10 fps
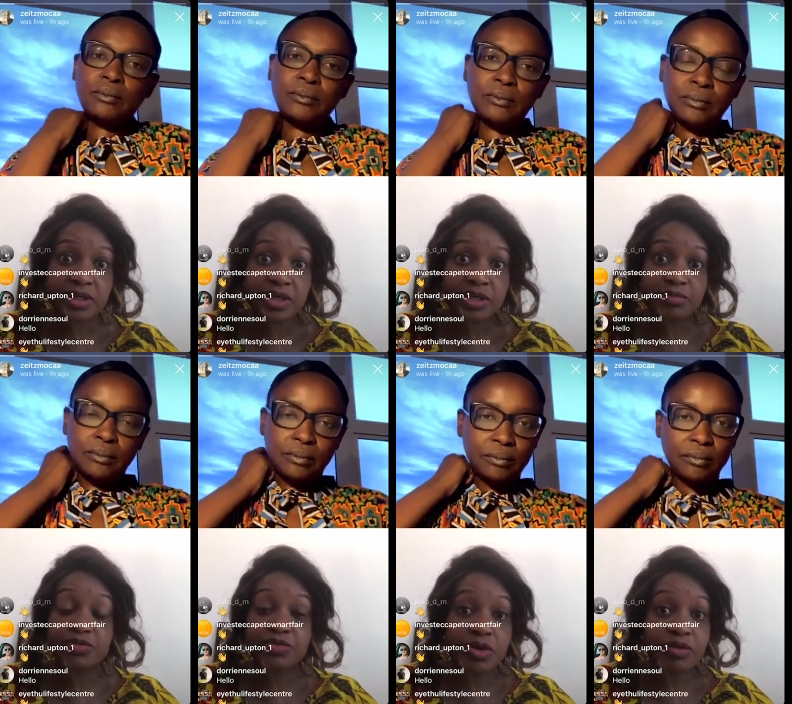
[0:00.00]

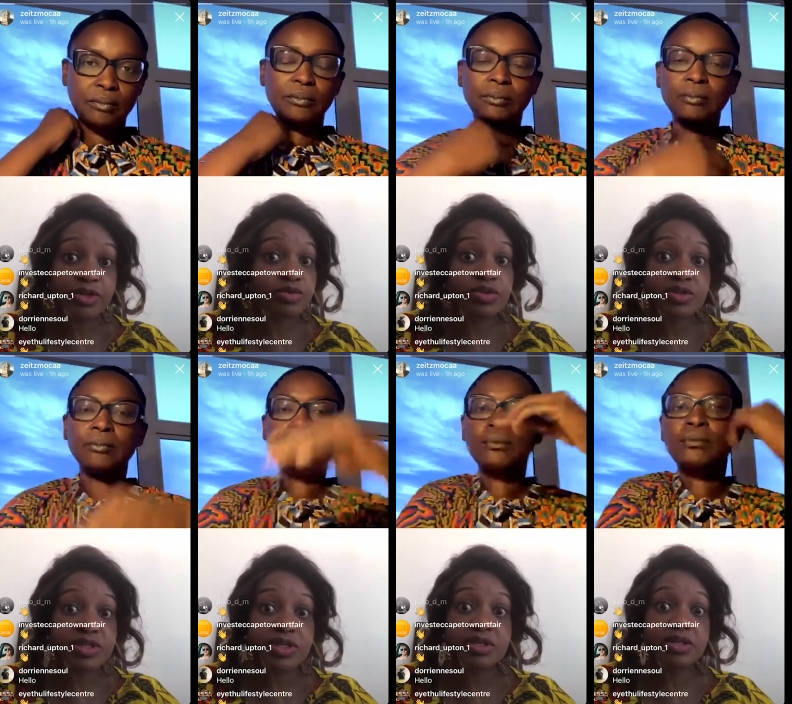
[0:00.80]
Speaker 1: Before, we couldn't see,
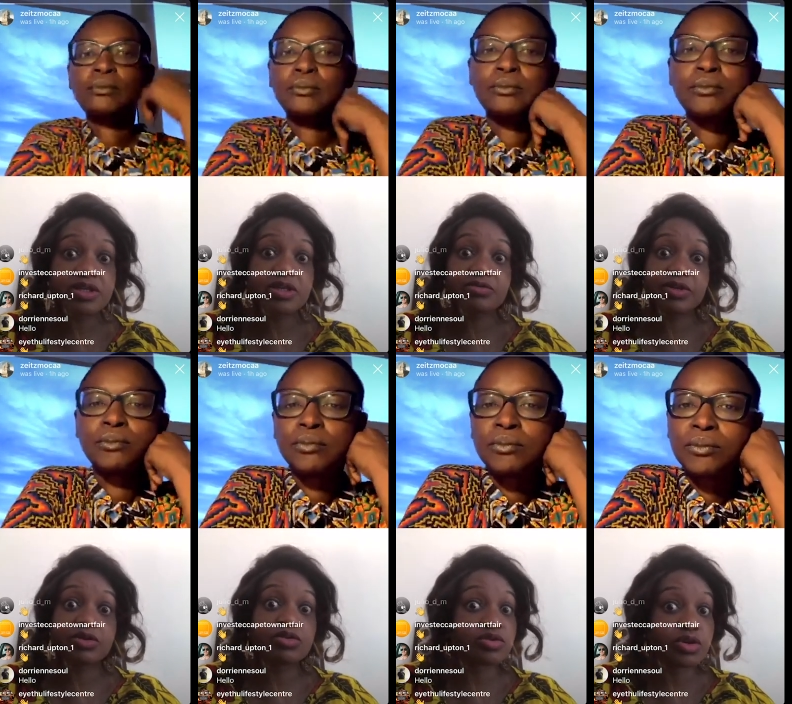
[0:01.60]
they couldn't
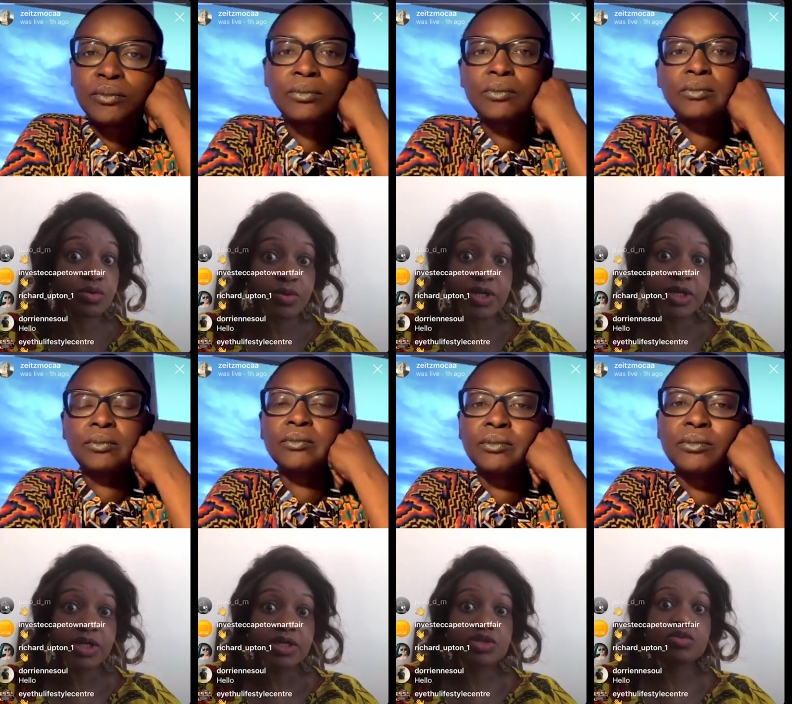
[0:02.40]
go.
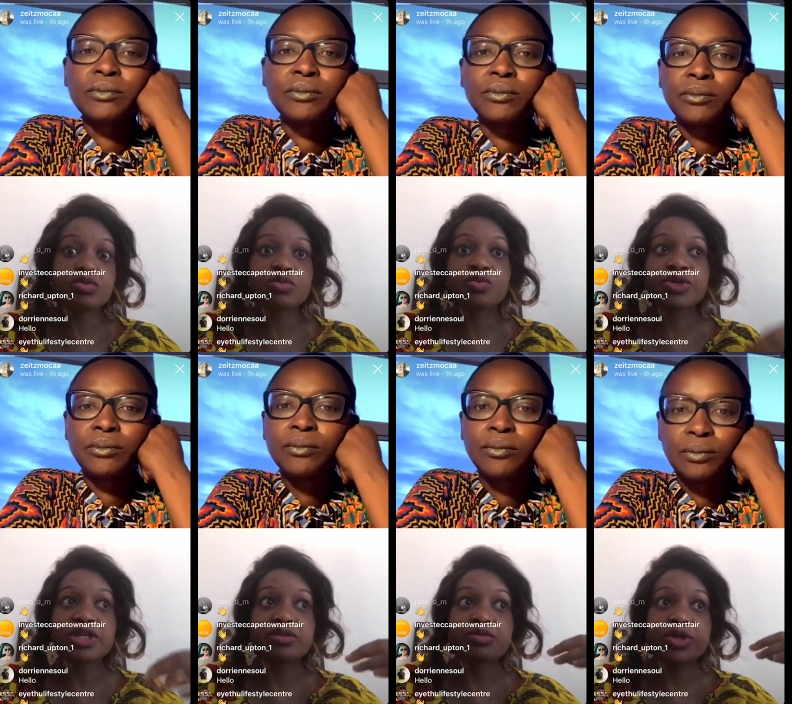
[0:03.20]
So we
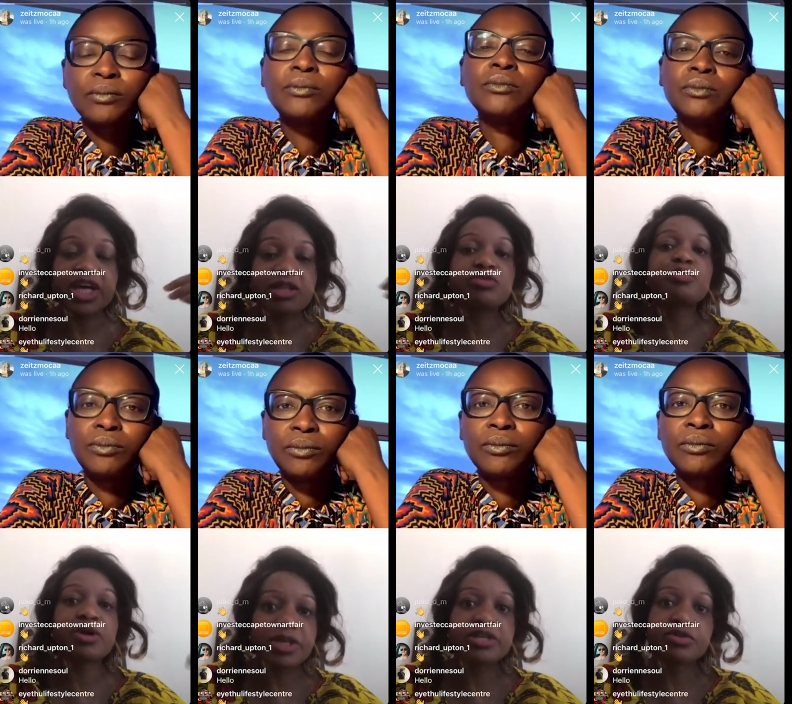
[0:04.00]
had the public,
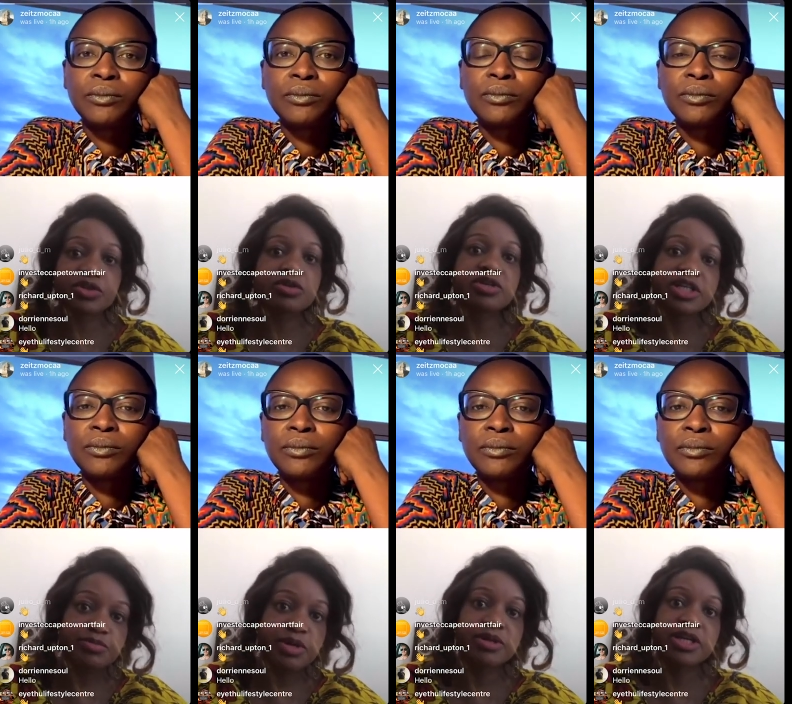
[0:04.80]
the Togolese
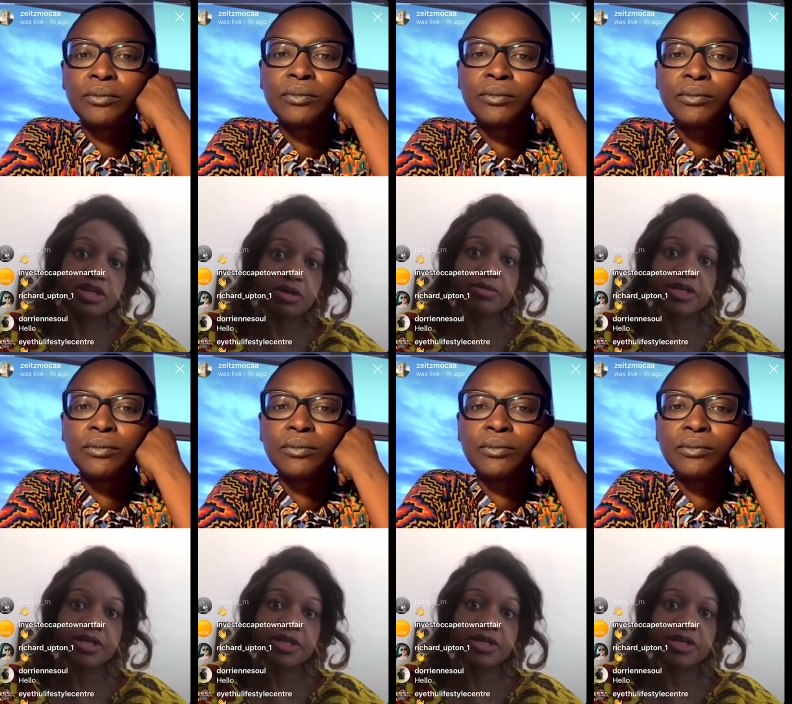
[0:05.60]
public, coming